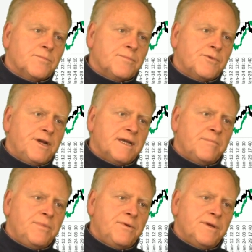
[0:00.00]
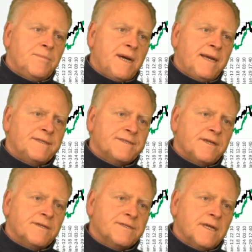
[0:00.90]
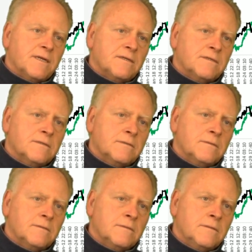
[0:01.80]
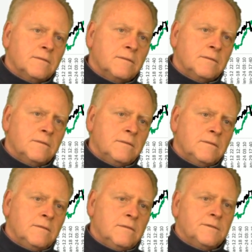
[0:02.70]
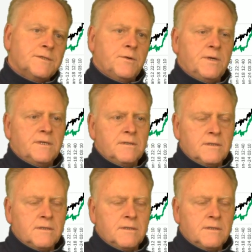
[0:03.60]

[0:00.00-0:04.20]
pre-computed buy and sell signals. So it